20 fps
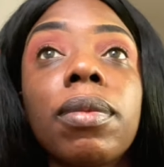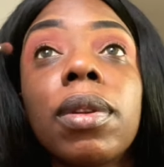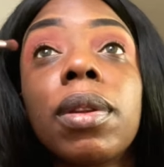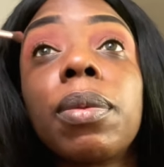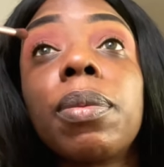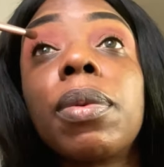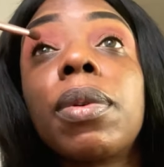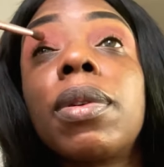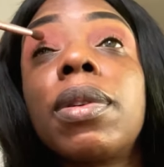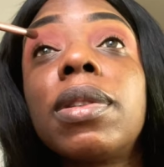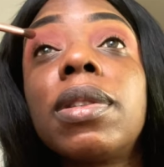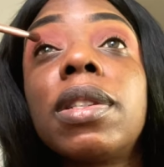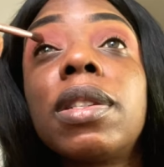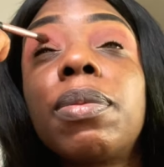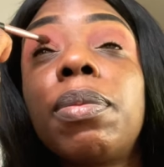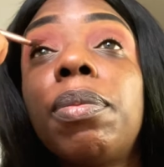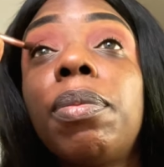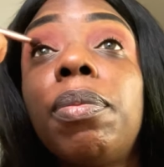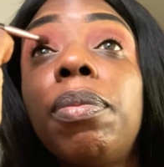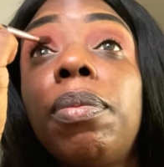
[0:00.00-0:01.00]
because this
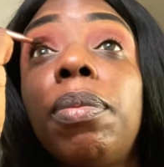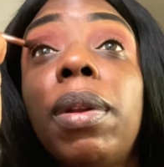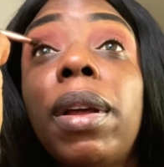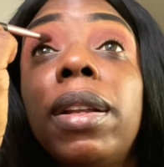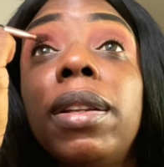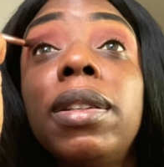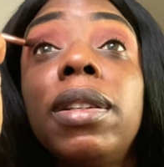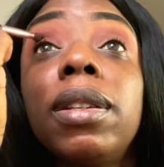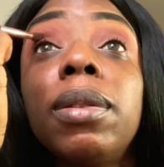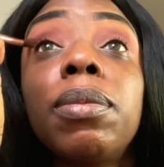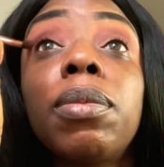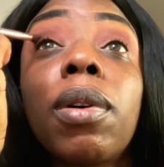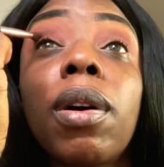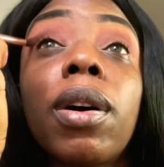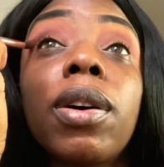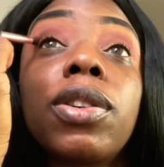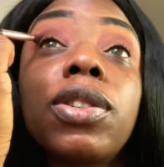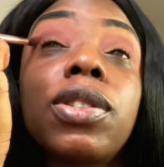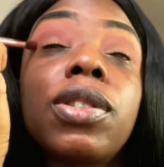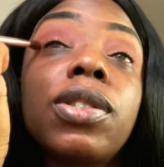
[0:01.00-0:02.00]
blending
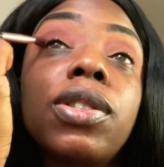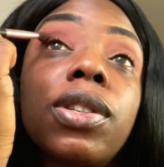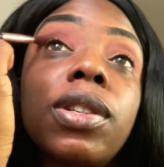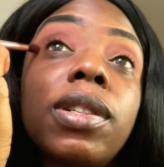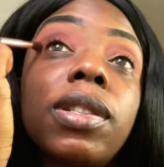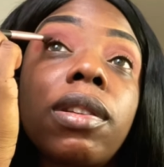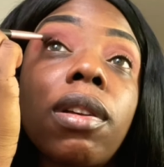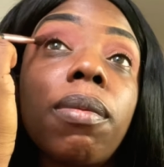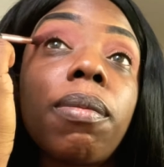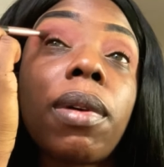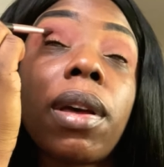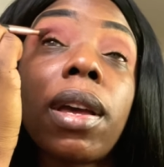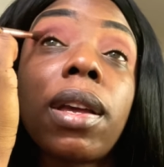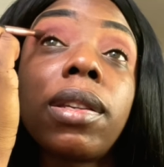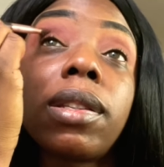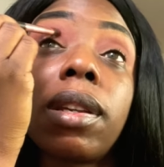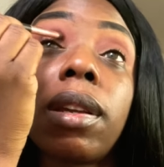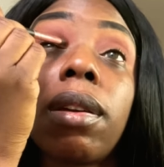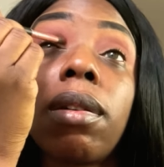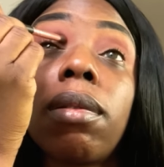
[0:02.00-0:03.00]
brush is just
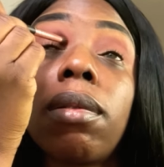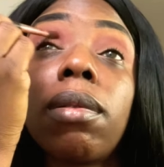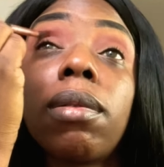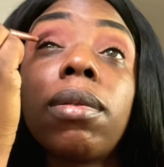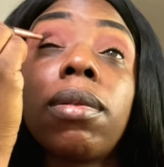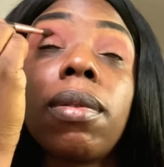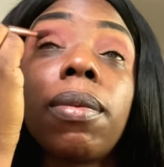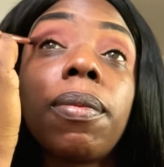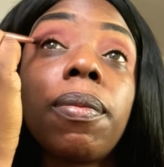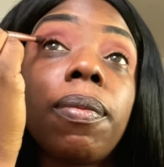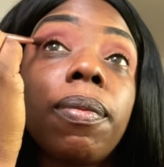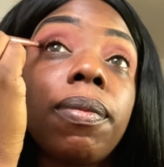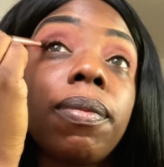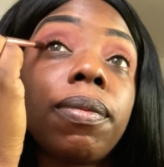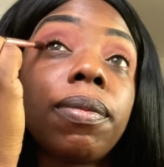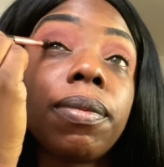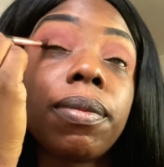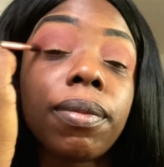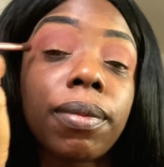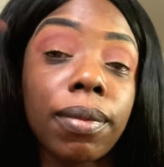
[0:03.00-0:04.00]
amazing.
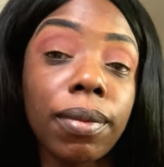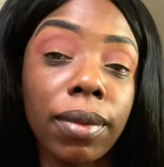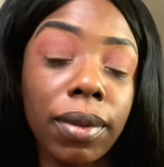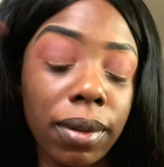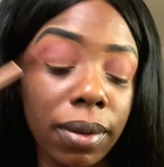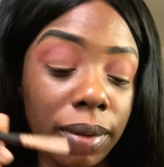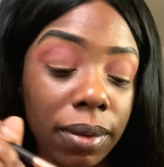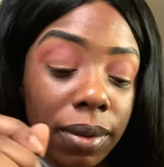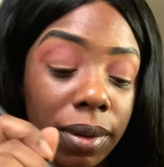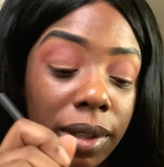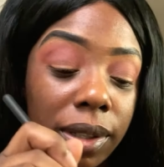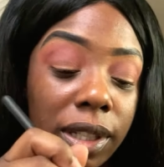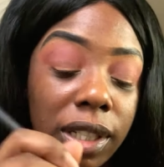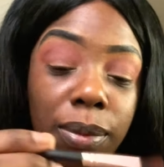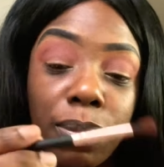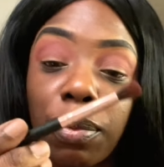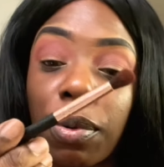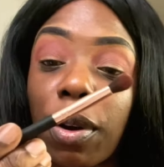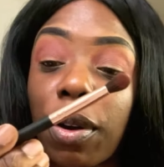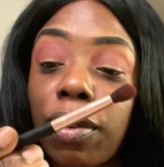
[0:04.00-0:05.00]
This is
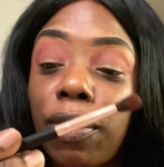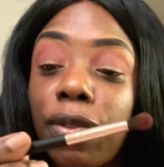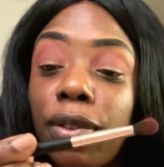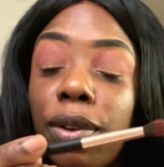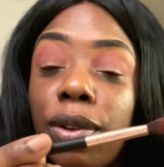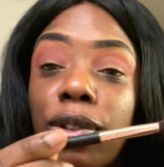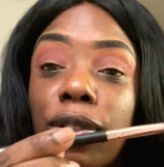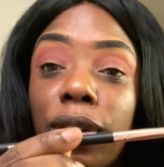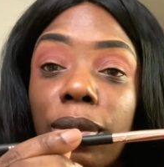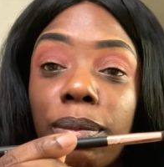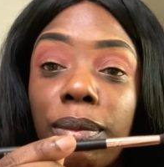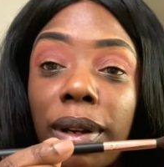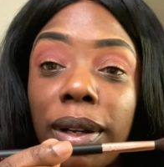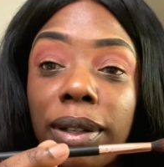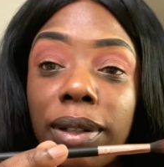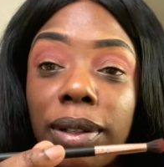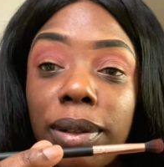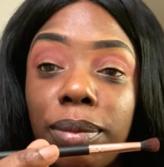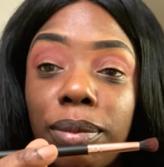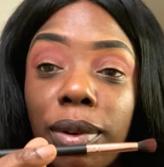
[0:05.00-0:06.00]
Profusion
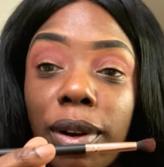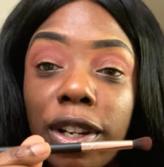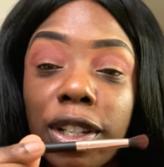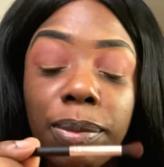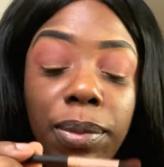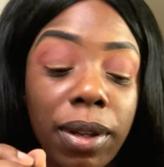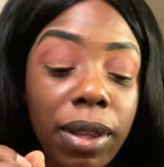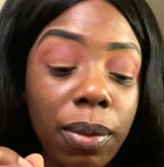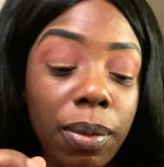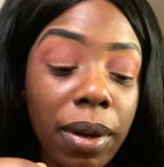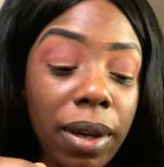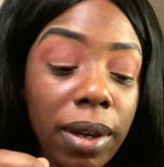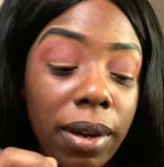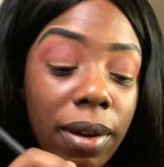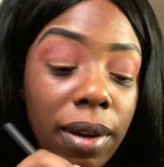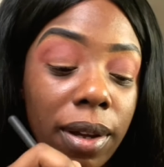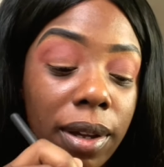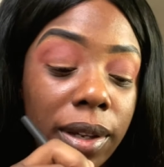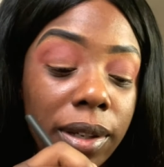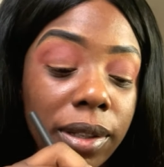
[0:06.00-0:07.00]
blending brush, by the way,
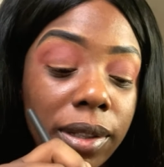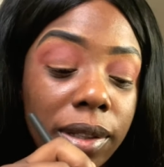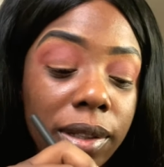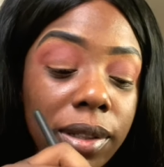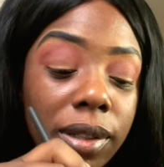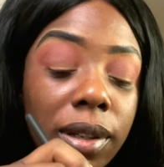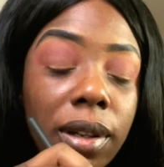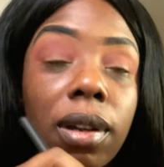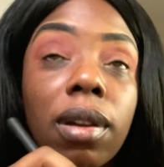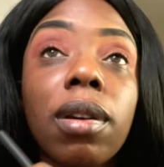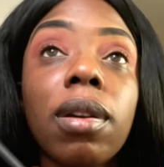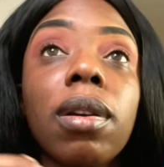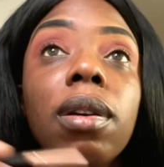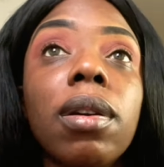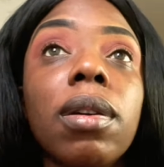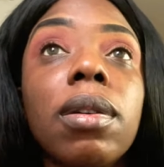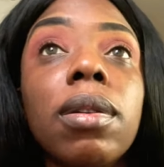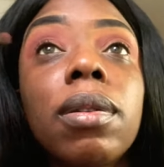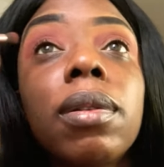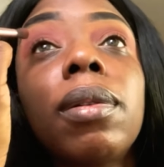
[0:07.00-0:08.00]
guys.
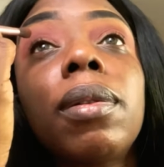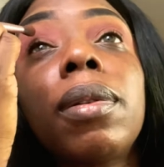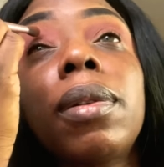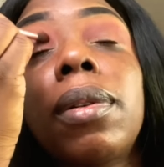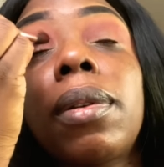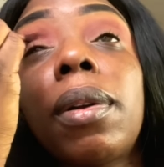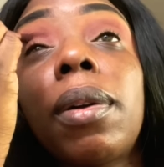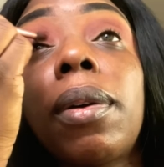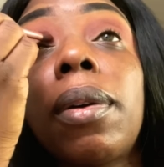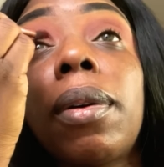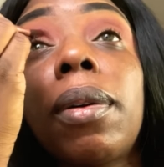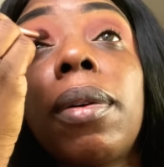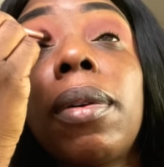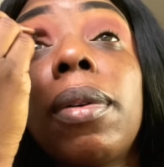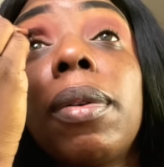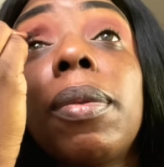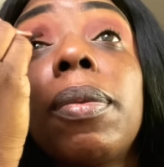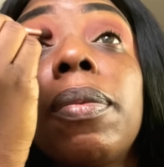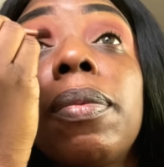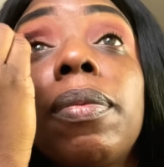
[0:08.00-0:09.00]

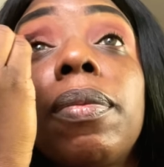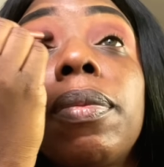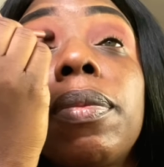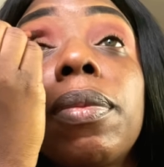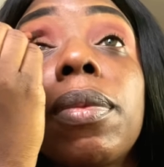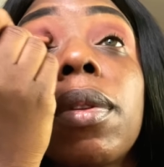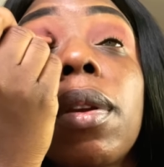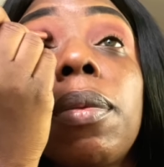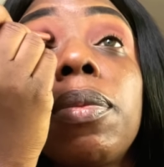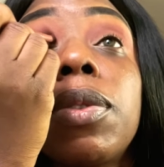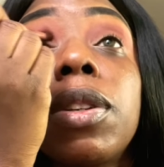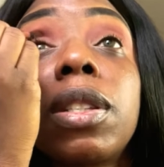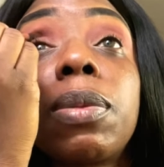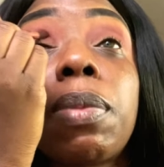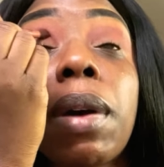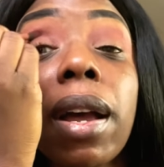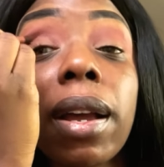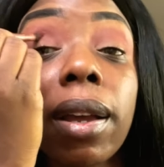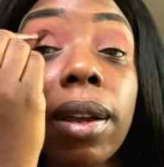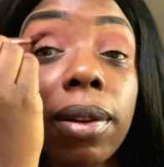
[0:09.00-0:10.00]
So I'm just
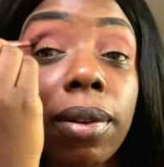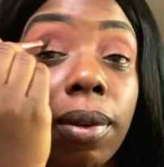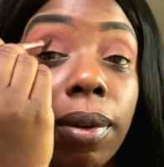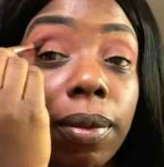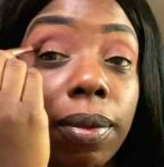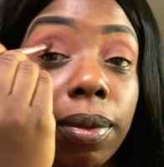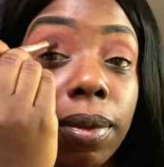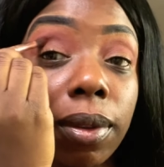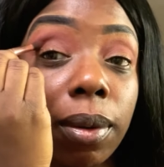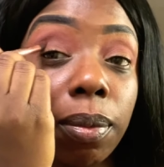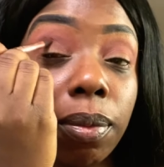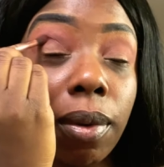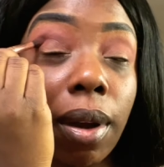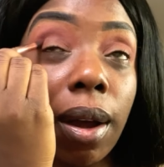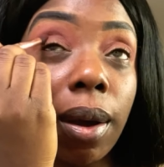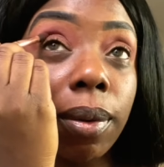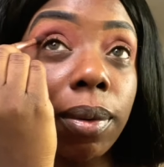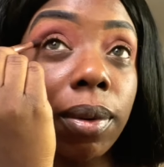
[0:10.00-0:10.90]
packing on the brown